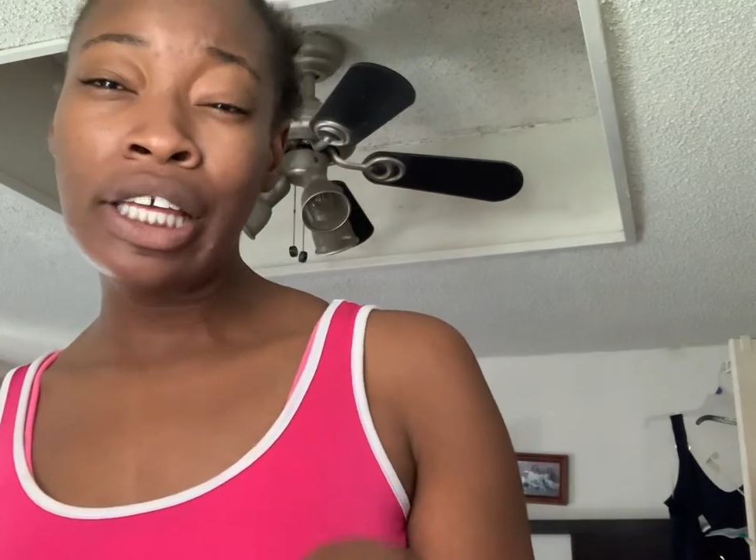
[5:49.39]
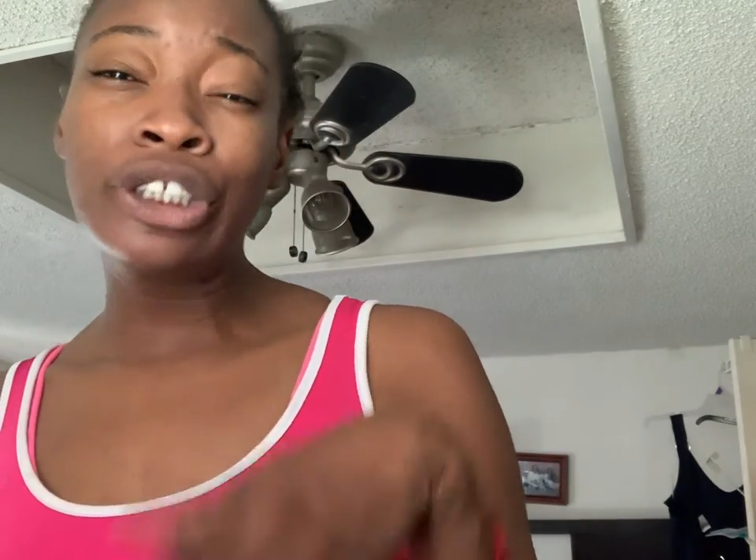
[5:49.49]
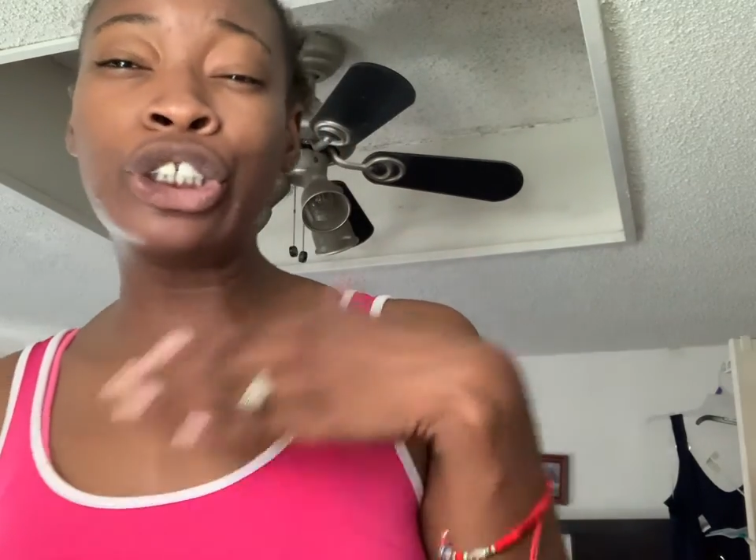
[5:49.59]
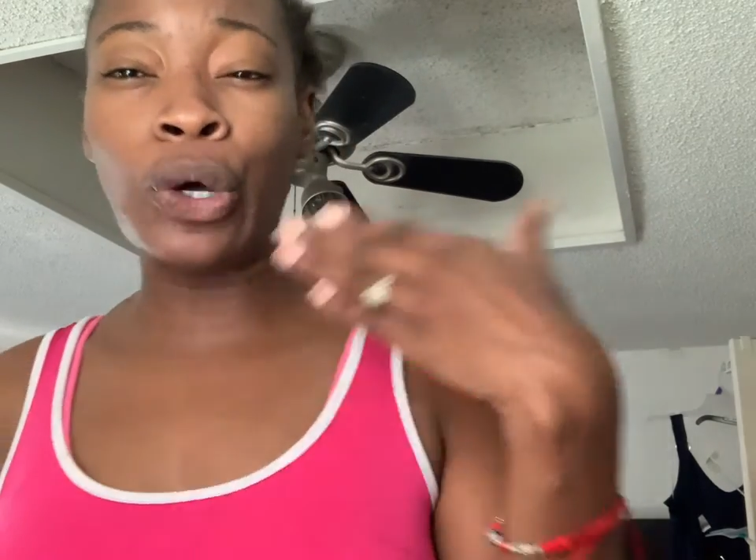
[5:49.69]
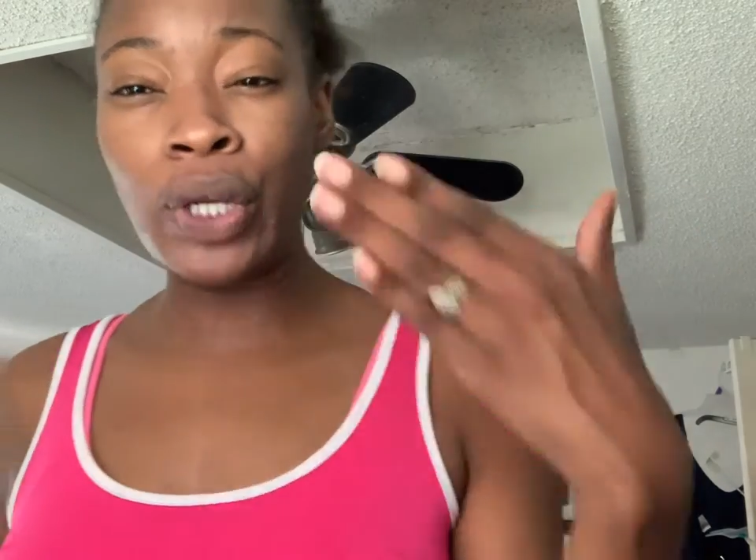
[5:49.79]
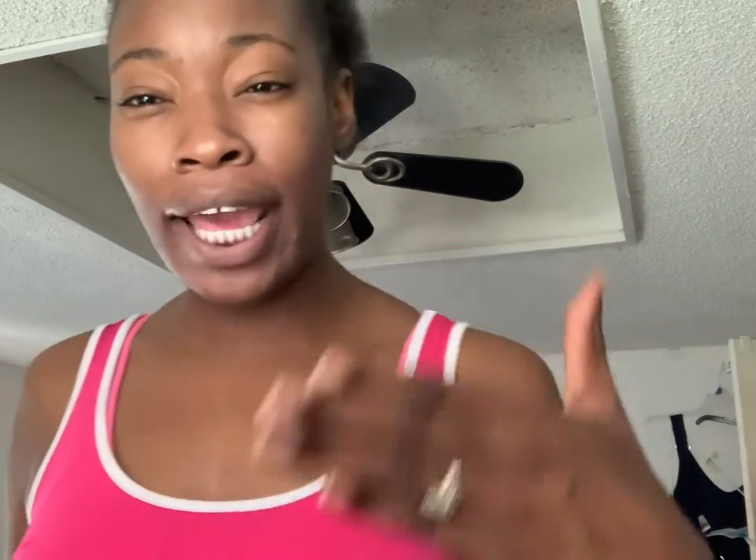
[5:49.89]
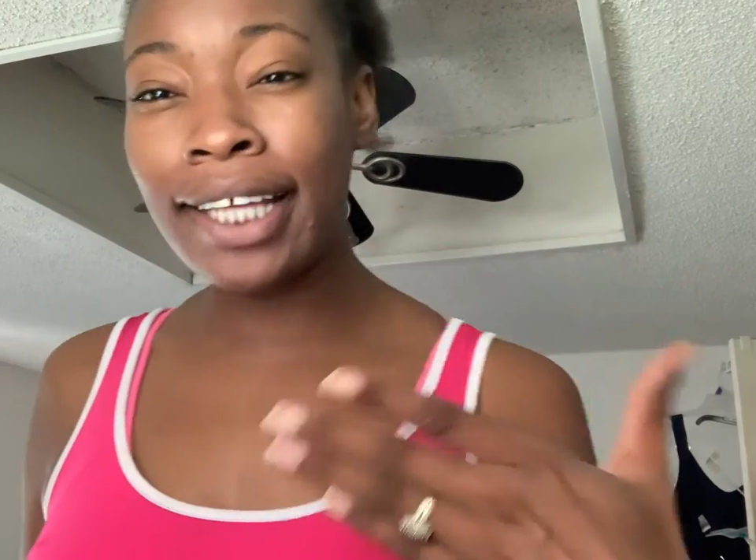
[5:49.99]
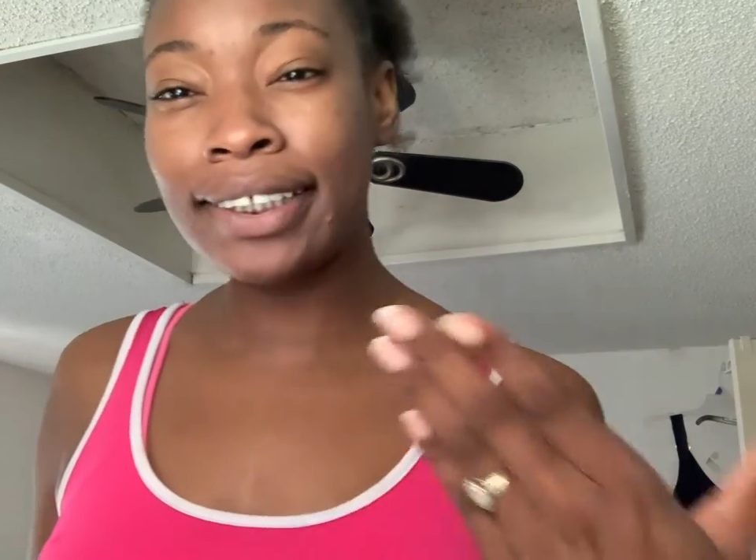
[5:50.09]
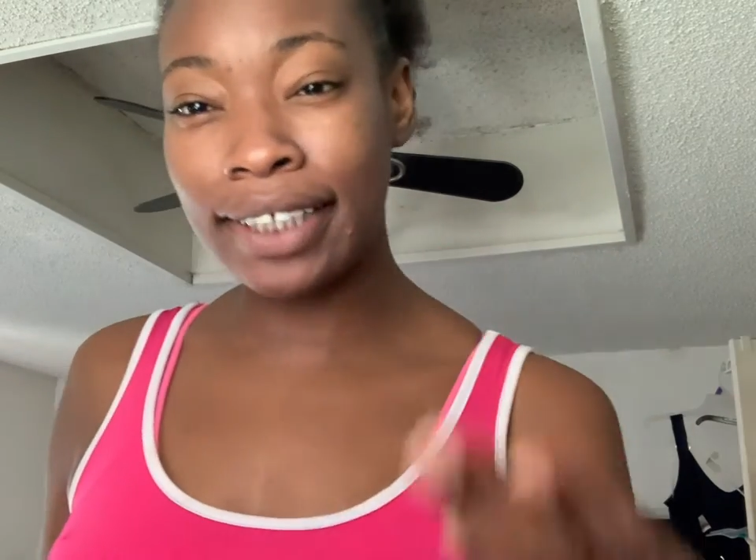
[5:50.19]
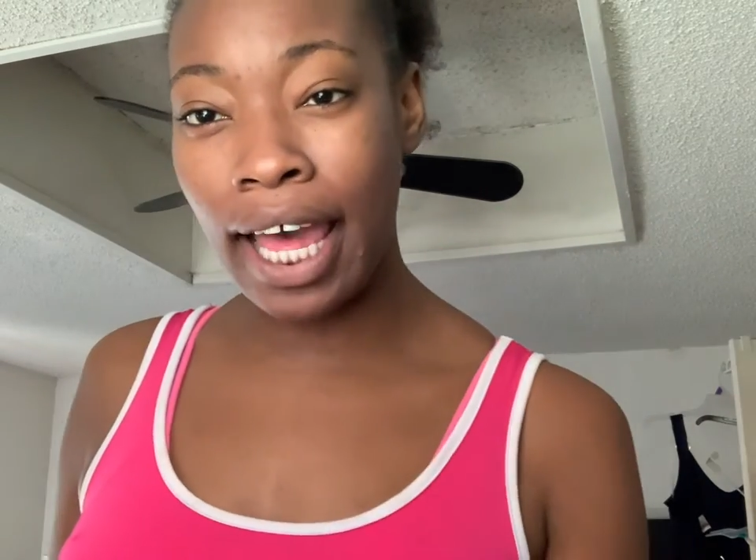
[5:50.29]
So
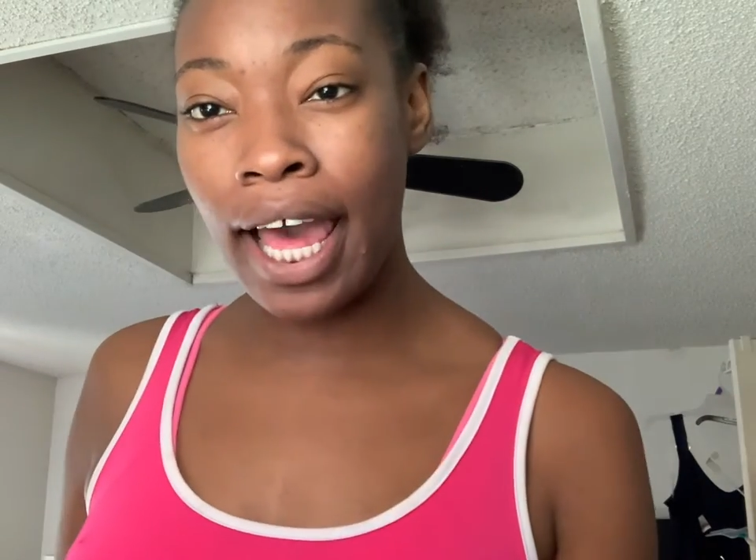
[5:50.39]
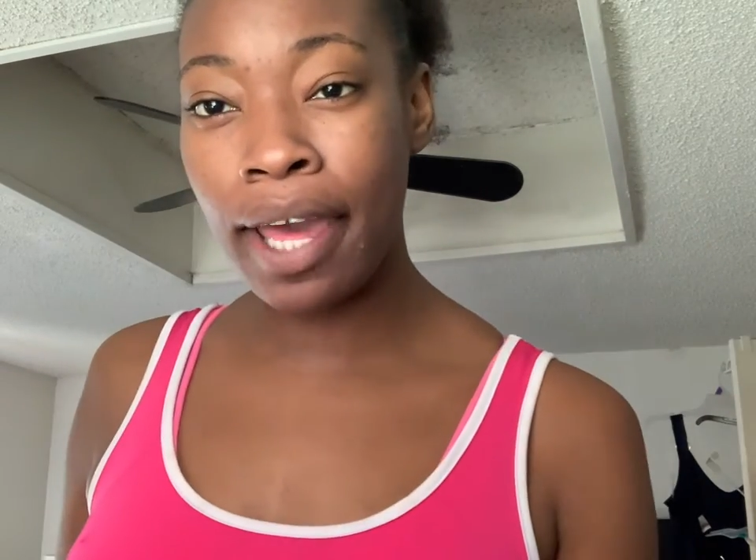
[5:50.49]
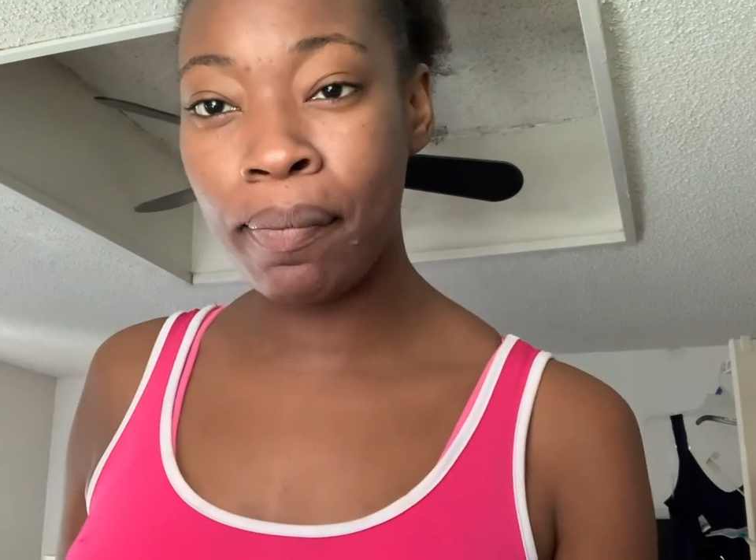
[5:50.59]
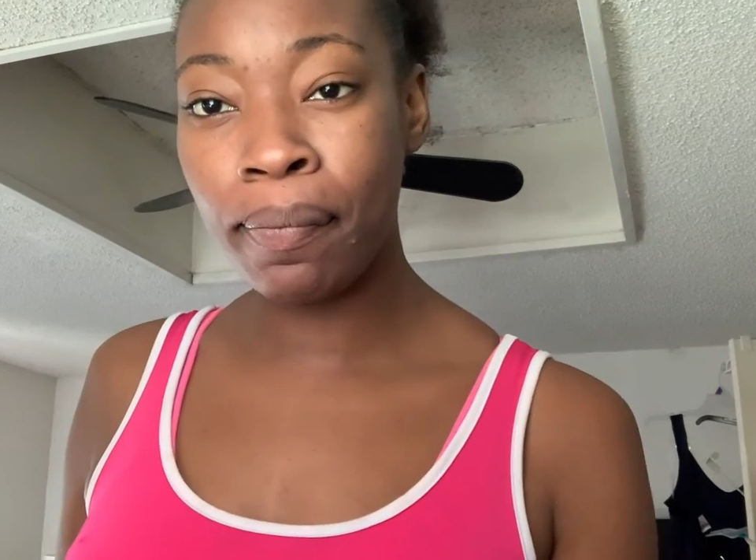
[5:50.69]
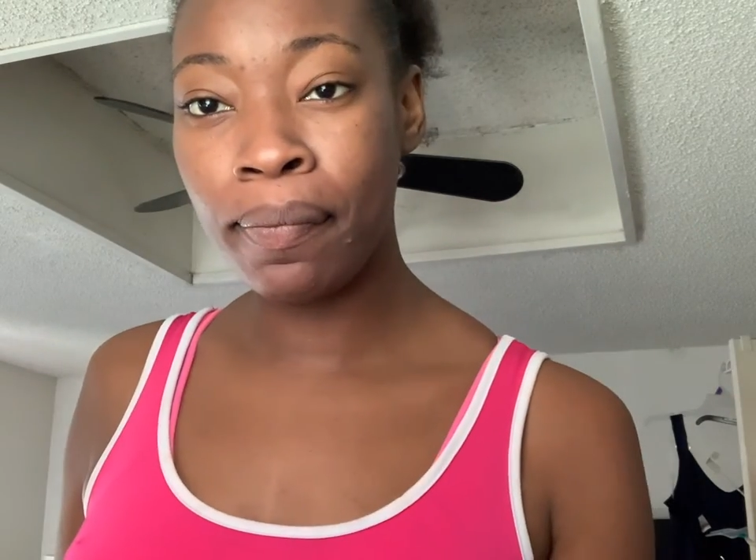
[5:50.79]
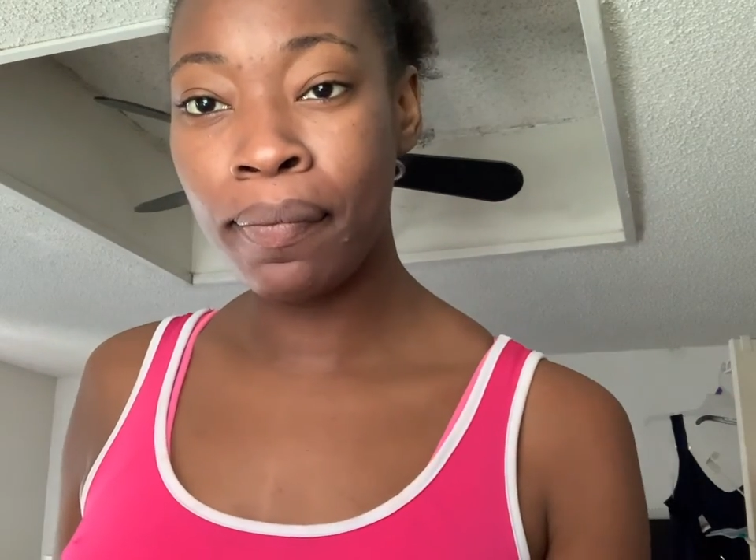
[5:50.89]
next time,